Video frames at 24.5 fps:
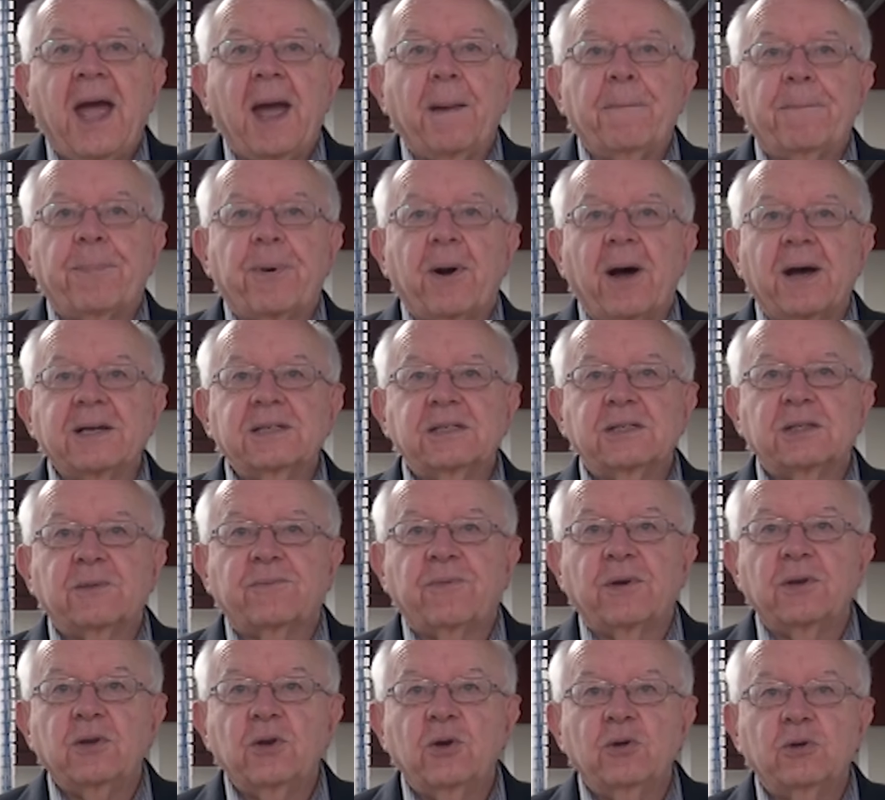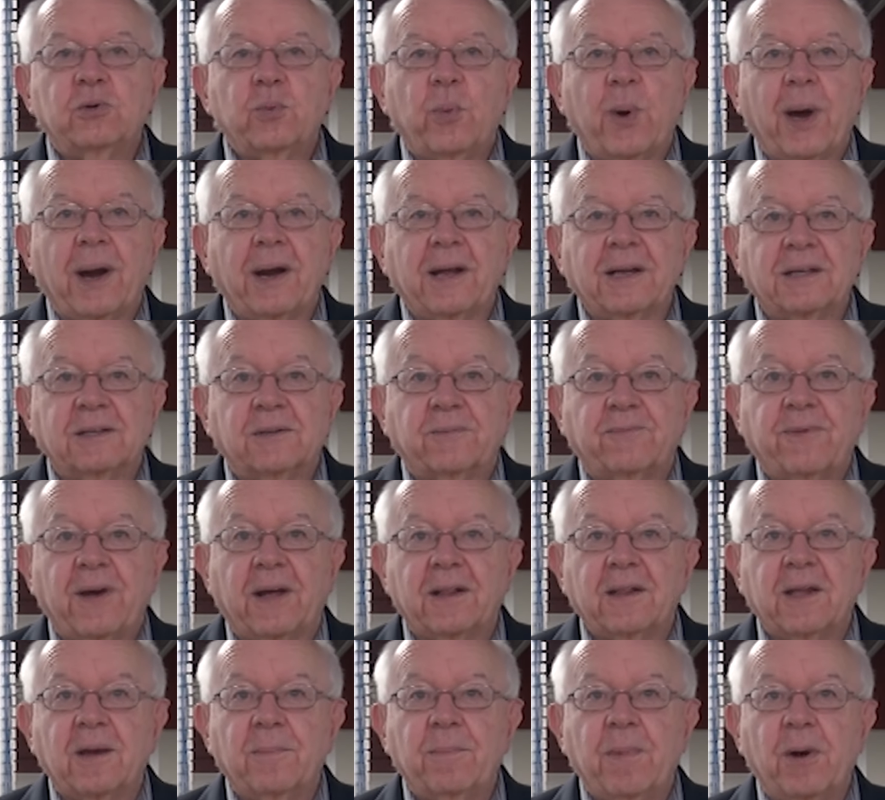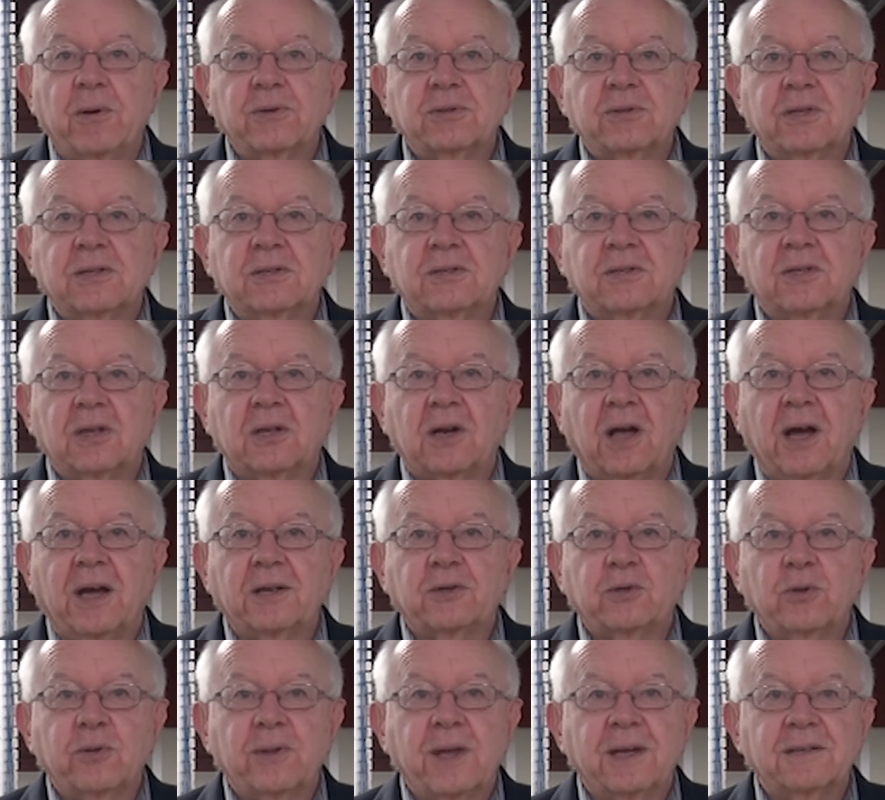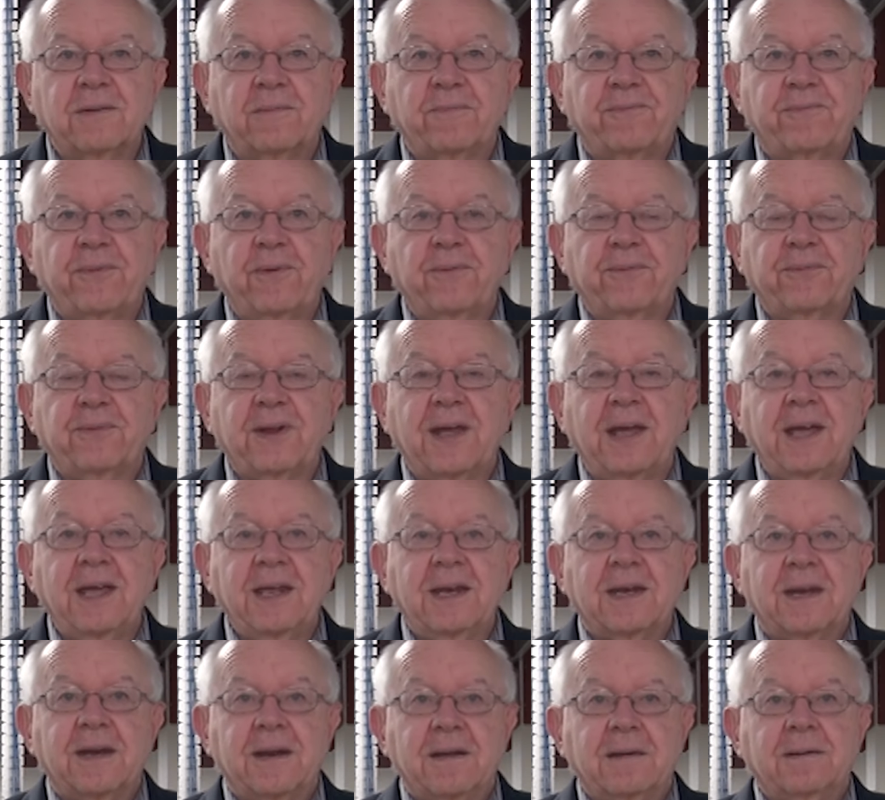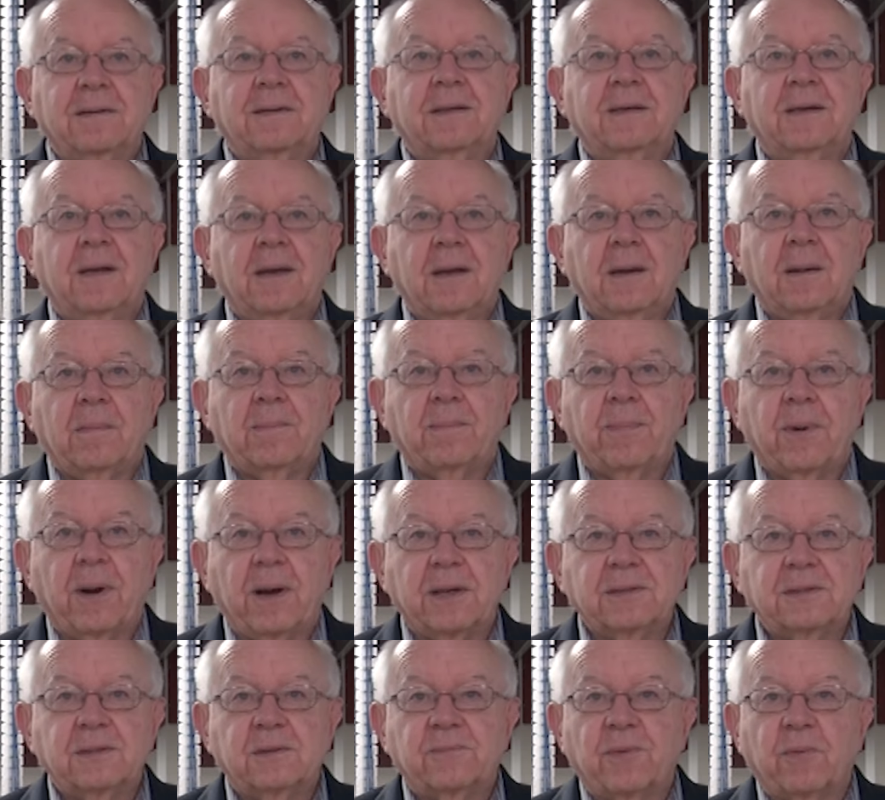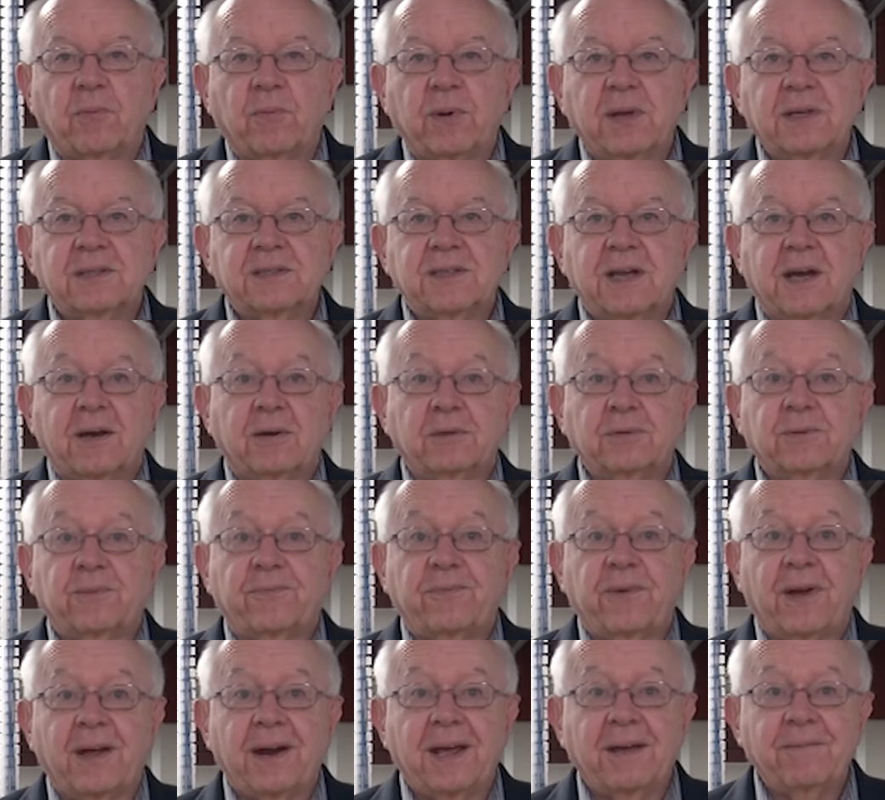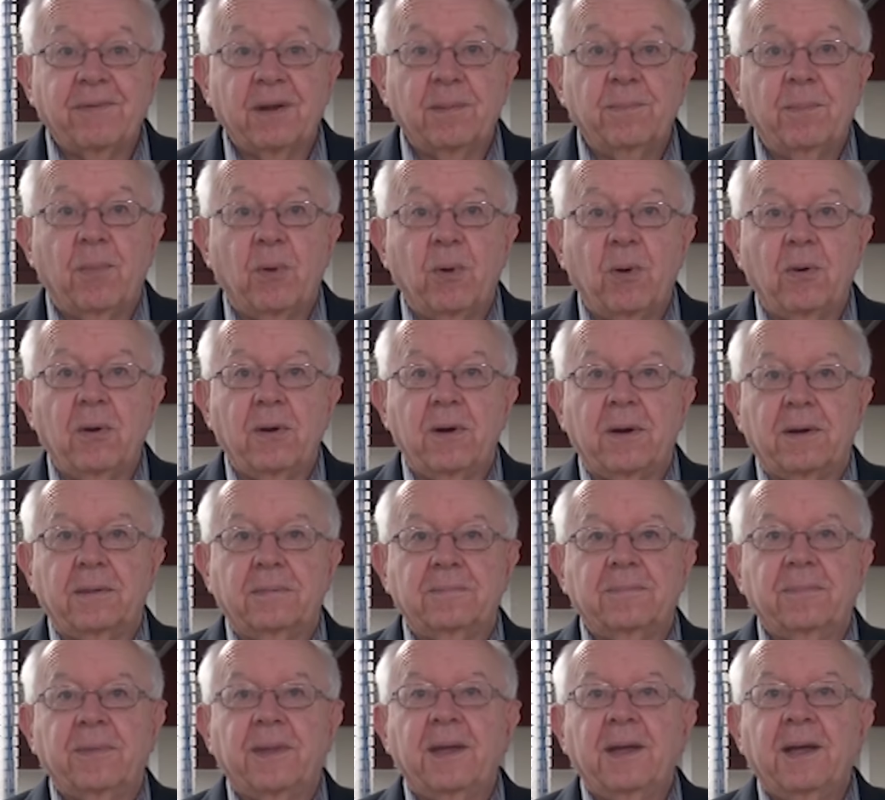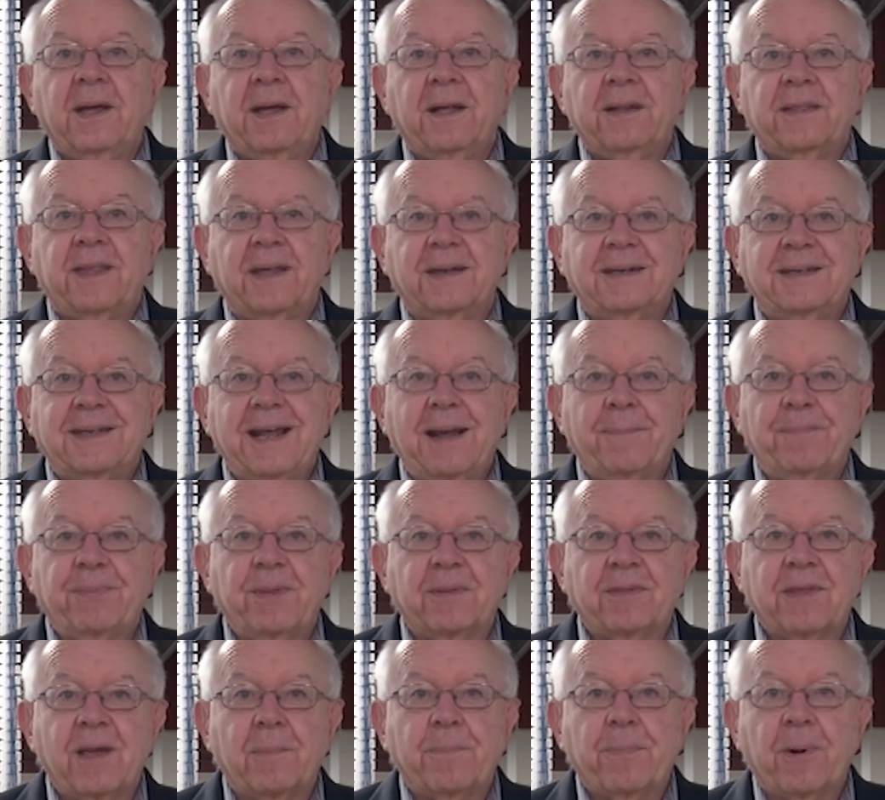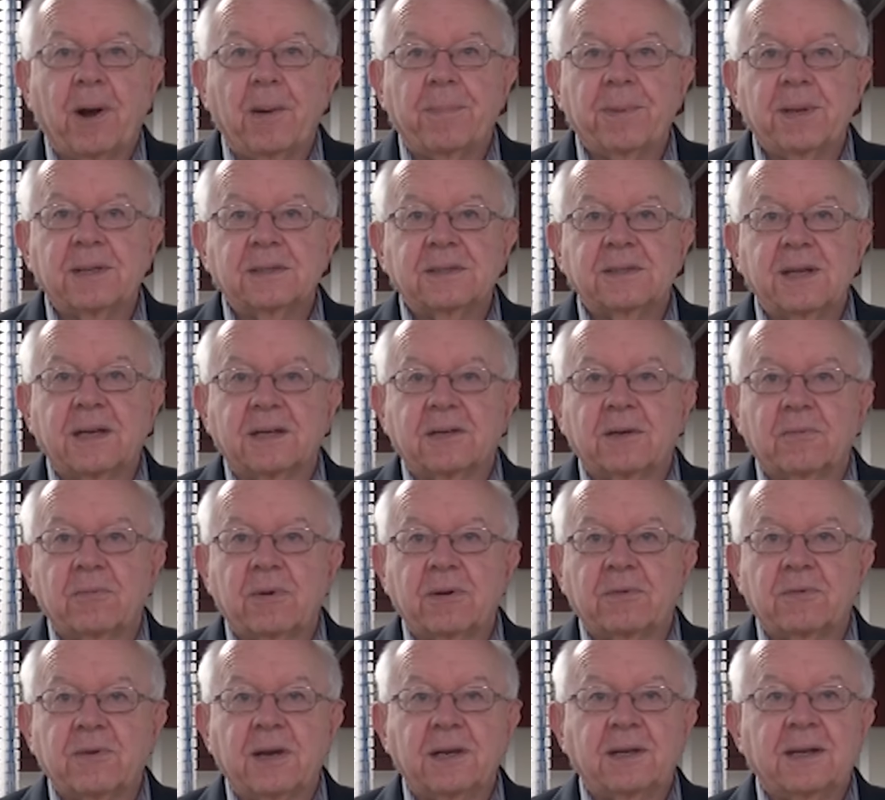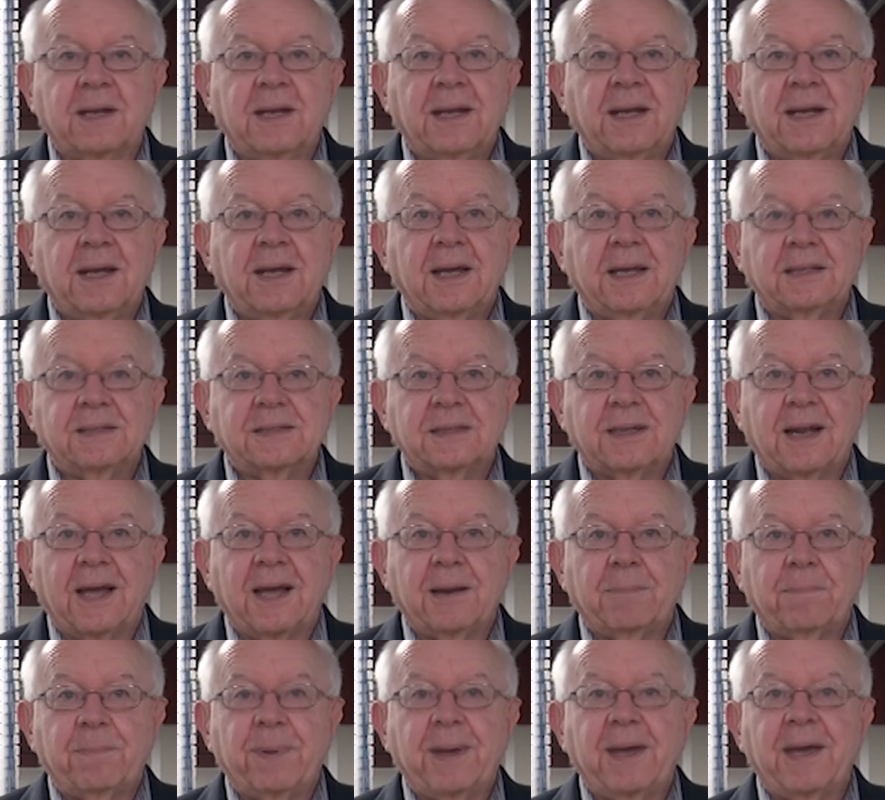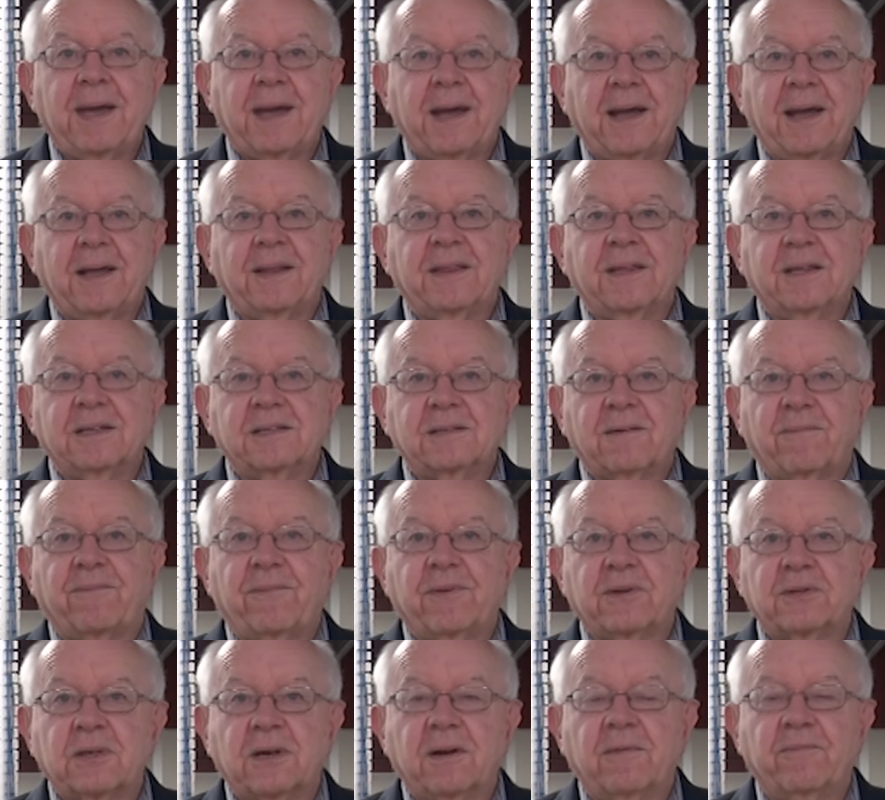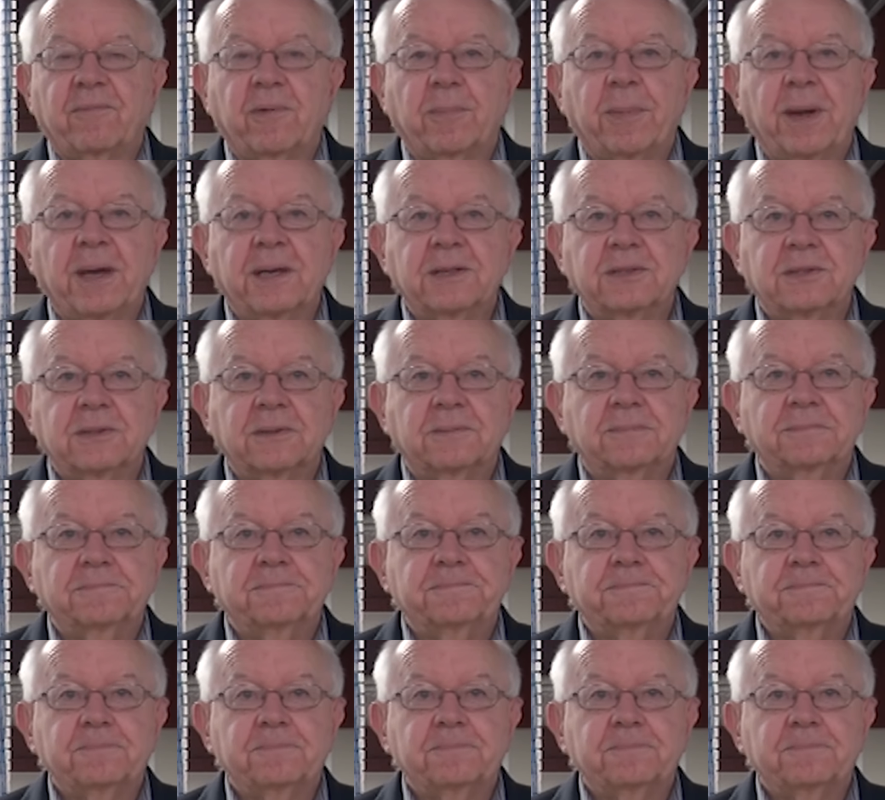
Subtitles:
And prices for new dwellings fell their most since July 2015. Prices for resales fell even more. The depth of their property sector retreat is laid bare in this official information.